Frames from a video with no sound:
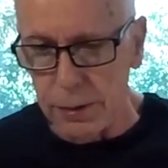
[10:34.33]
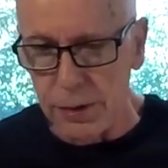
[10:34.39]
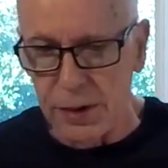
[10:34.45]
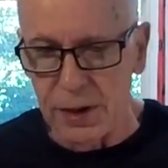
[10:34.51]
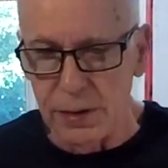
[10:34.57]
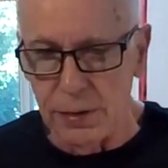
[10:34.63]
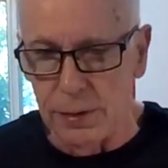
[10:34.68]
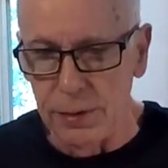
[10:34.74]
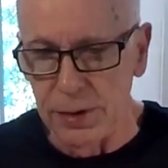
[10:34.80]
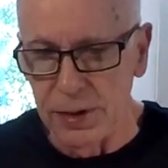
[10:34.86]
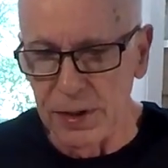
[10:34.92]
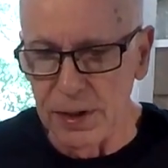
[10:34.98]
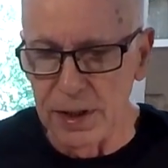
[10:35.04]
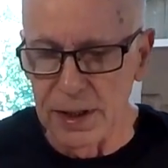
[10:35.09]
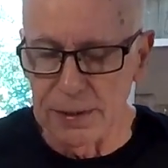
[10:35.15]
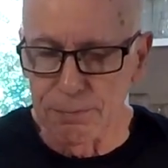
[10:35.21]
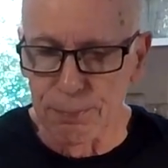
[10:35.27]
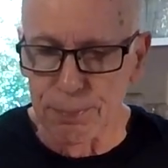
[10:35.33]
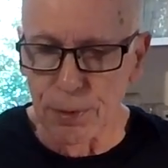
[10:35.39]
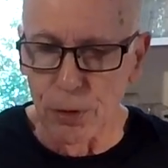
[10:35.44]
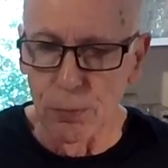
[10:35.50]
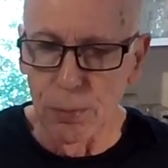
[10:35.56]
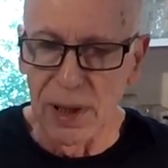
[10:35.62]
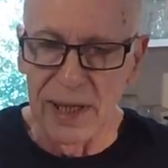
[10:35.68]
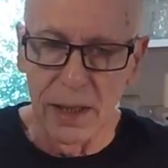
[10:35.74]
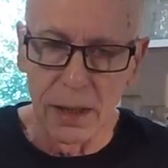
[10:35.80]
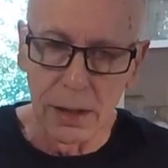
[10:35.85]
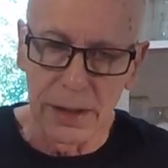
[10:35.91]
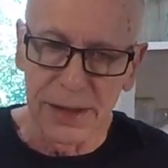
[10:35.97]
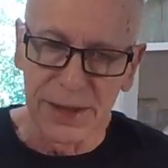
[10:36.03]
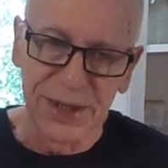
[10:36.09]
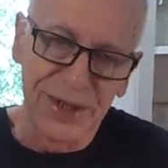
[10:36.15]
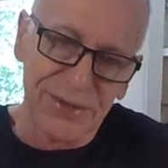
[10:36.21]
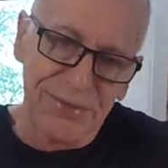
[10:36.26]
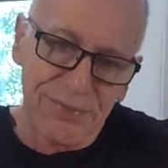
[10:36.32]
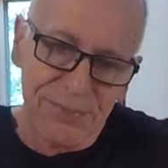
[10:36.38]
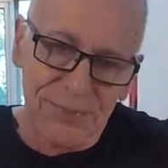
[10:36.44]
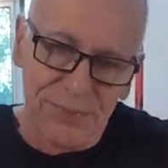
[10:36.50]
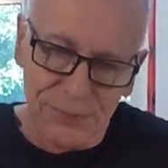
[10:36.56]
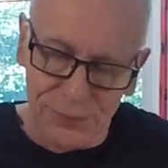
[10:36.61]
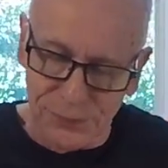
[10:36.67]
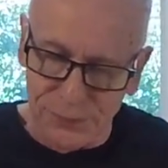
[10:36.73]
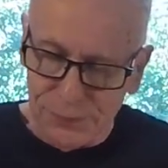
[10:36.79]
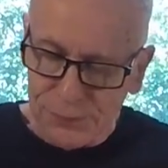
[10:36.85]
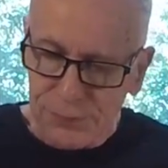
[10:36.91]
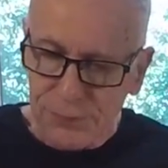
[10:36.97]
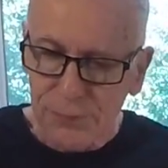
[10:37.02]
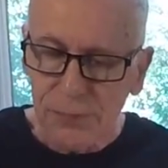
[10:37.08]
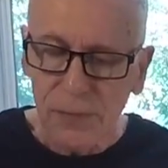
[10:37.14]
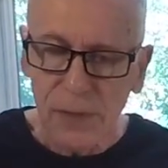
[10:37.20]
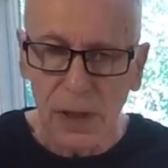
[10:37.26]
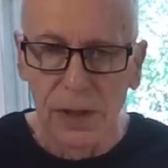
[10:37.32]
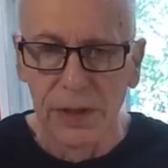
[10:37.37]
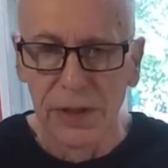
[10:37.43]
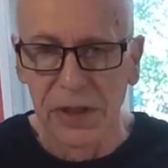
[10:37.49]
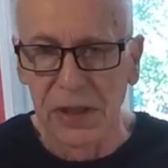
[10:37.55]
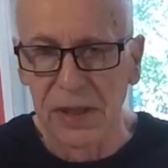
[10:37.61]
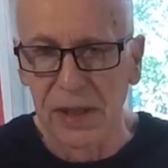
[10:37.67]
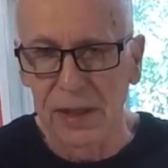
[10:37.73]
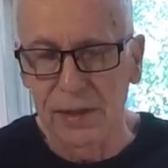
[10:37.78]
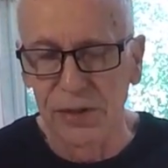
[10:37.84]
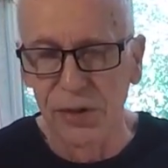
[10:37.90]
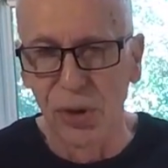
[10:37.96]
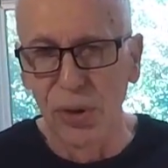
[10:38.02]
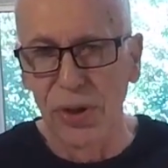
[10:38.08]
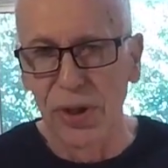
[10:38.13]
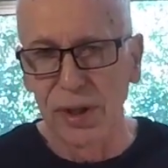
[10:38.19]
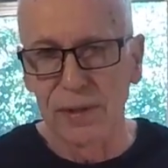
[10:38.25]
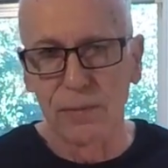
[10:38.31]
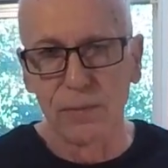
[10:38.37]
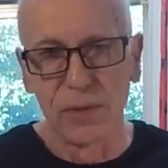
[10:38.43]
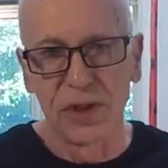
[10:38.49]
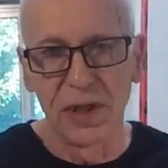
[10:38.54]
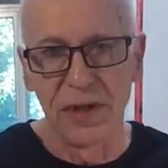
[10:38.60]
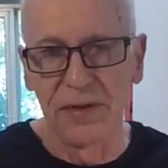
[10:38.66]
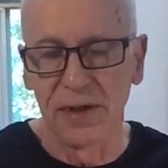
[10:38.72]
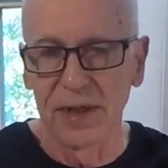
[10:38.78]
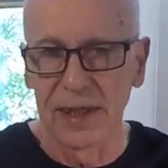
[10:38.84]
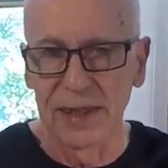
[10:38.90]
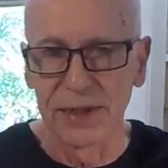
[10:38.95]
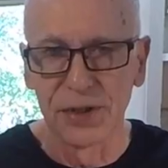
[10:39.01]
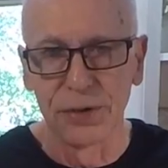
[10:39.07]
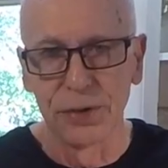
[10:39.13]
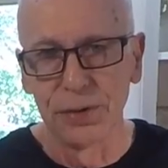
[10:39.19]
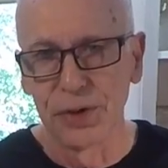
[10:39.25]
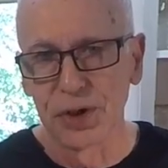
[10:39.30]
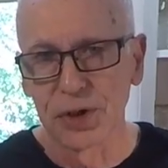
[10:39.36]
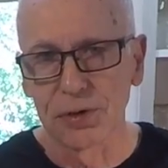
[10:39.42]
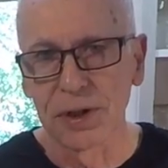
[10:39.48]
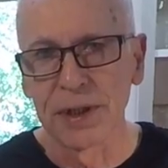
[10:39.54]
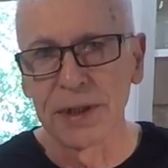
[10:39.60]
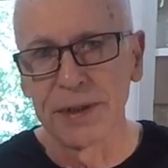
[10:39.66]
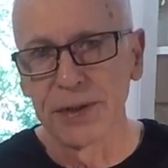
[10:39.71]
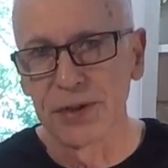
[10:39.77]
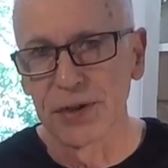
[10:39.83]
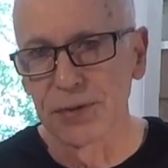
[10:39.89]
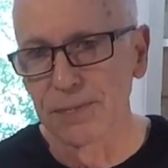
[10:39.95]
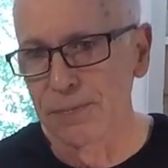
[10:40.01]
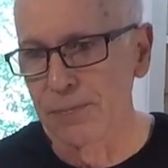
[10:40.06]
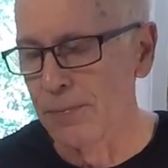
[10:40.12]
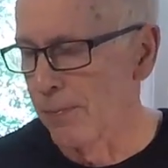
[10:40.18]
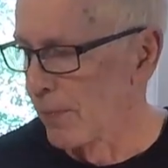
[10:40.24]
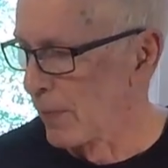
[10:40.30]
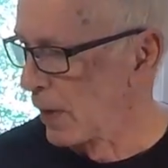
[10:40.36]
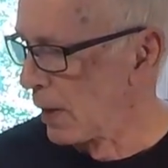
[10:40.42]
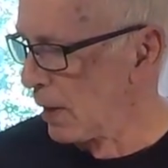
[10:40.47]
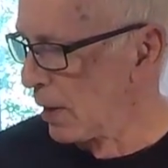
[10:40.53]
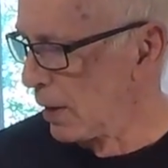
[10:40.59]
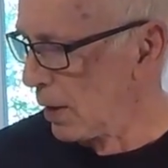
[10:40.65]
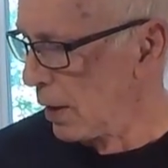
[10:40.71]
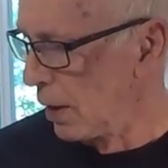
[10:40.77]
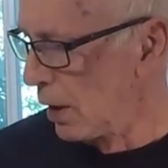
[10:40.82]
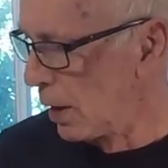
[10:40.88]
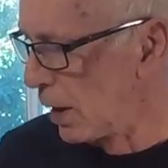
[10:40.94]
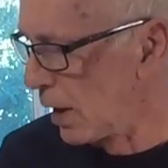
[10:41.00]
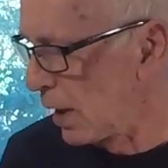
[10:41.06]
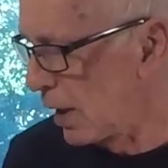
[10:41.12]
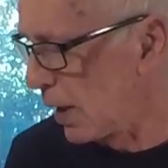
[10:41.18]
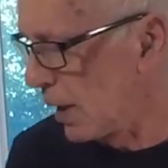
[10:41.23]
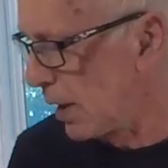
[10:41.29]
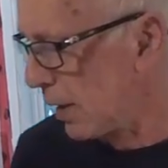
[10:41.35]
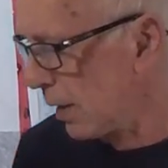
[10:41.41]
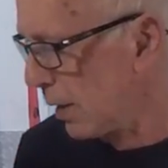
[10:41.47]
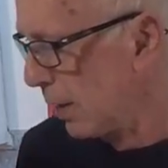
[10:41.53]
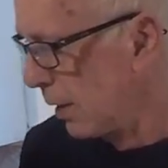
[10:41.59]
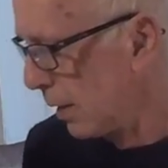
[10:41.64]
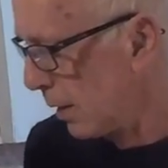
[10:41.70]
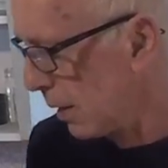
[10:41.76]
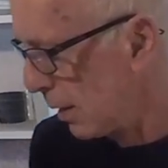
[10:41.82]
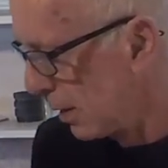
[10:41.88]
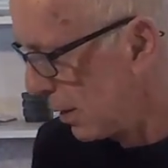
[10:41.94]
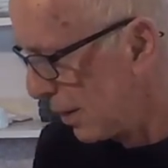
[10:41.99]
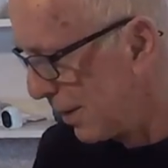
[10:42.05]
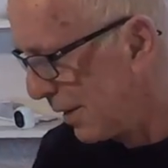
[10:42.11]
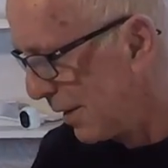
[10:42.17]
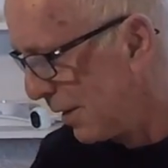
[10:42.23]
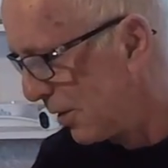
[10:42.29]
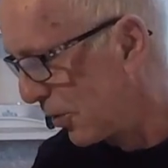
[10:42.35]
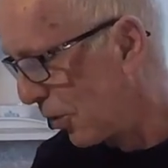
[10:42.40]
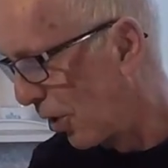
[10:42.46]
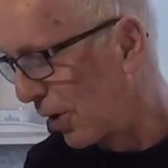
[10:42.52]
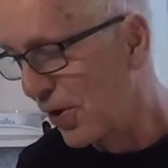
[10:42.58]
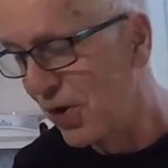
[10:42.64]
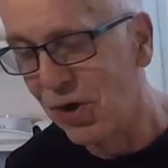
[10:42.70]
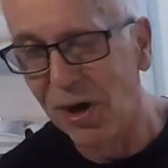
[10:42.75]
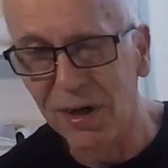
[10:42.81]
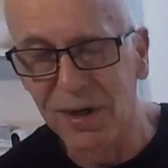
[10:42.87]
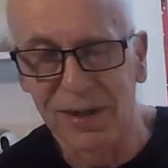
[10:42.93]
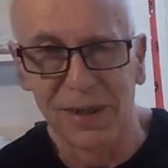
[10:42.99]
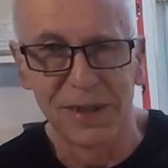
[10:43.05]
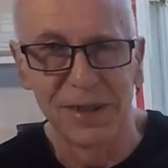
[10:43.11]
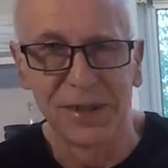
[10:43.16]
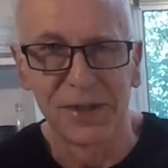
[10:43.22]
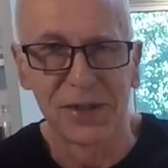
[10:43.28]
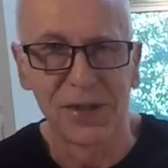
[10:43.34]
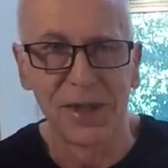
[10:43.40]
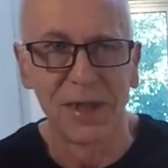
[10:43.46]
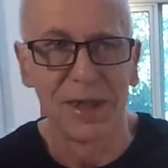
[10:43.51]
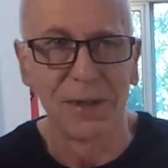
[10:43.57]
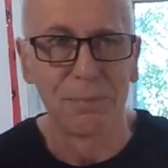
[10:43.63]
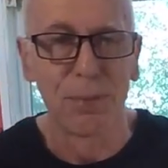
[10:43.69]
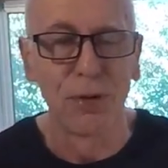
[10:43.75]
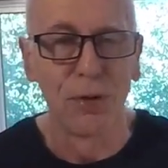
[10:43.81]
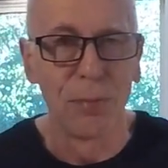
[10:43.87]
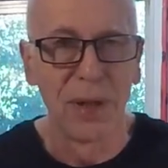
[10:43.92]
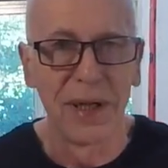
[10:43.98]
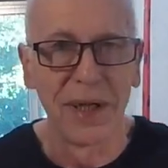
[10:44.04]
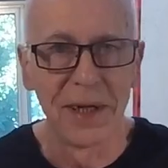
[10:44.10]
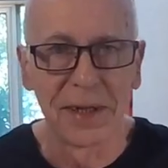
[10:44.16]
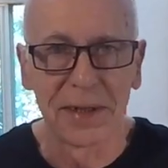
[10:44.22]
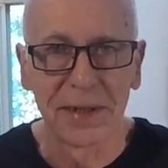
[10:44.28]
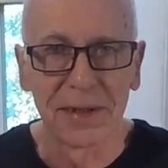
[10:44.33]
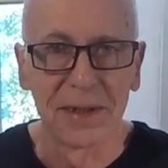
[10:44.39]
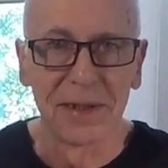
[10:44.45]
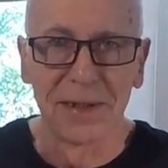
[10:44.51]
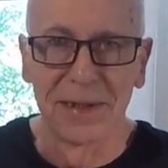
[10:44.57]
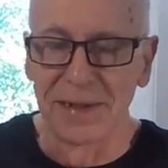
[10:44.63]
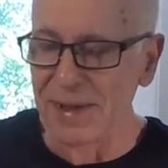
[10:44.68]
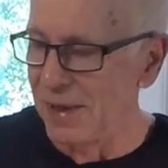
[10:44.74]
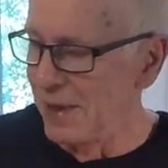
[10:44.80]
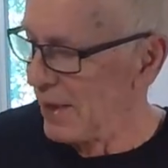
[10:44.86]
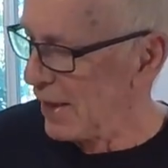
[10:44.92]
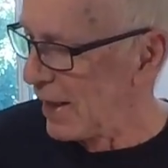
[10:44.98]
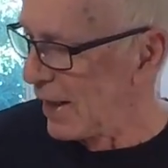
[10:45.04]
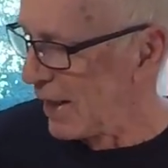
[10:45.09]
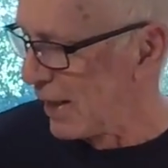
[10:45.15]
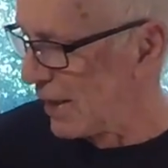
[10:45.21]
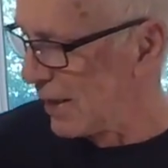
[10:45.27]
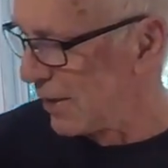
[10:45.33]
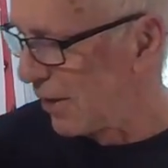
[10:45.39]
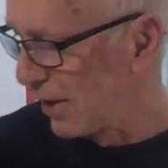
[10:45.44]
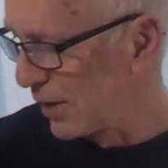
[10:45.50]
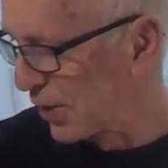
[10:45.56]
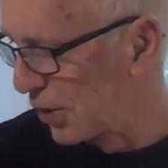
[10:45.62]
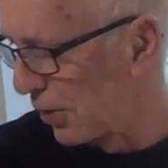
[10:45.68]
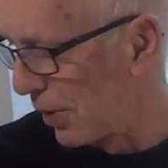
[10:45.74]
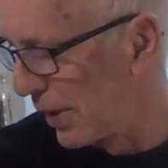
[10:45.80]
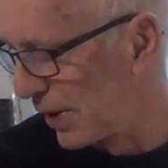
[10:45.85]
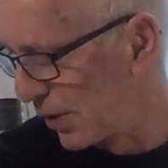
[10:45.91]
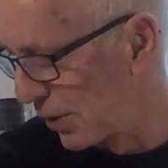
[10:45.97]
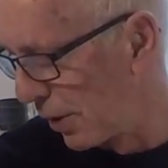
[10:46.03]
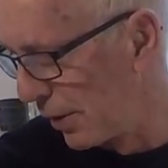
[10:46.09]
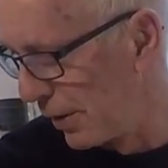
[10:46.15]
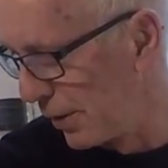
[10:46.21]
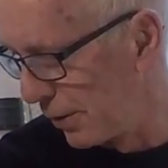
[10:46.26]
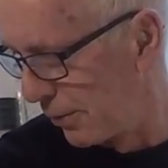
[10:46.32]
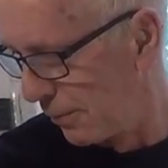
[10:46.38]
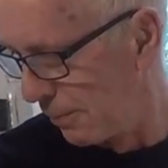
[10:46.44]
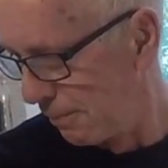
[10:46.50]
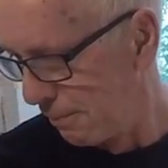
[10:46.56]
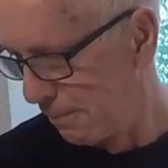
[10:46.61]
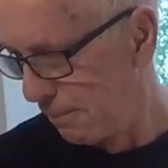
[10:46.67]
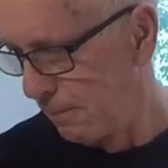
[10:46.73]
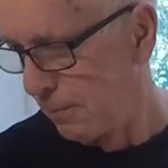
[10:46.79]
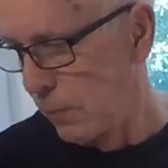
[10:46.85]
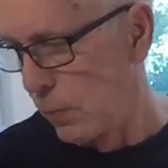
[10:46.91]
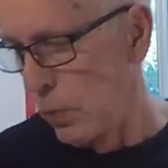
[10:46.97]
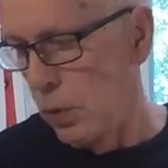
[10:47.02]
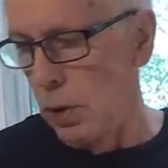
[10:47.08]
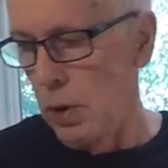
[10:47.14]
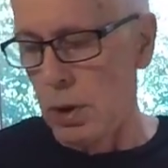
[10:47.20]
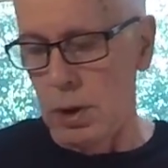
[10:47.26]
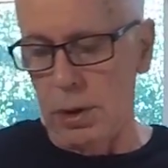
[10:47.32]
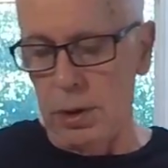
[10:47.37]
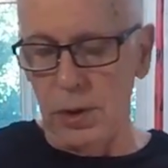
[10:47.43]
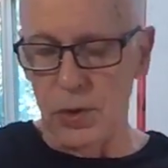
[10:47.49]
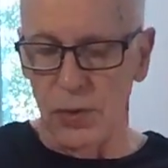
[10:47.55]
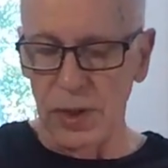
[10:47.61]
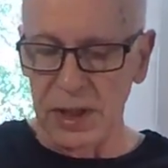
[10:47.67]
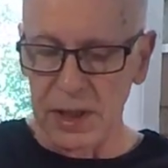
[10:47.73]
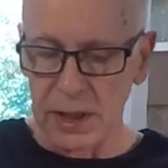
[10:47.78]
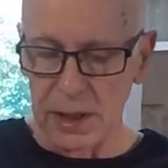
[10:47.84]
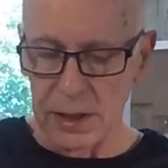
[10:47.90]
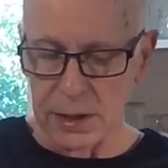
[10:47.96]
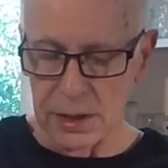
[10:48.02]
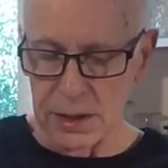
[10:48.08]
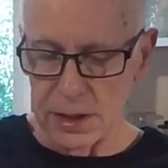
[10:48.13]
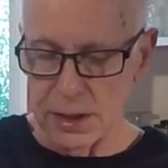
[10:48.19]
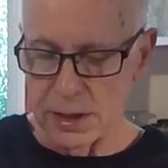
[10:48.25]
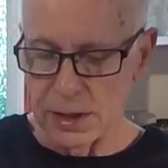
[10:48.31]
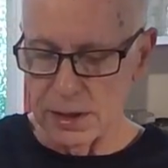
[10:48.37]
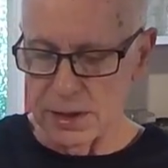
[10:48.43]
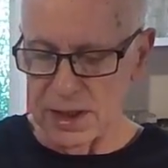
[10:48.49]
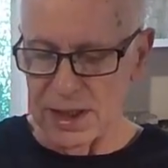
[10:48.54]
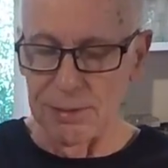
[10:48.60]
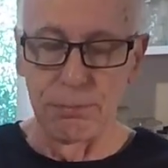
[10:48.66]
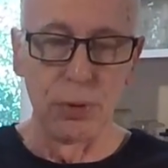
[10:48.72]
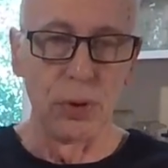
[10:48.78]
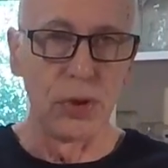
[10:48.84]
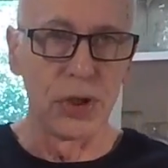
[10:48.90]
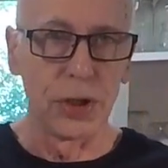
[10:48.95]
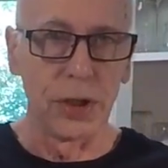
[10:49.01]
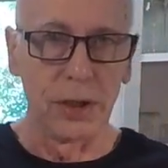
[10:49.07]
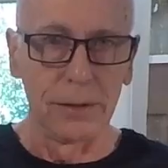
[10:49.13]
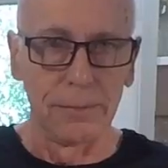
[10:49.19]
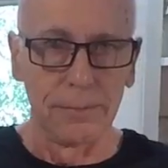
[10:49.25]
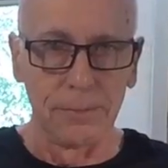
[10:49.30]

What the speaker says: you can get probiotics. You can get yogurt, which I think has 2 strains. Dark chocolate is a probiotic. And also I started drinking kombucha.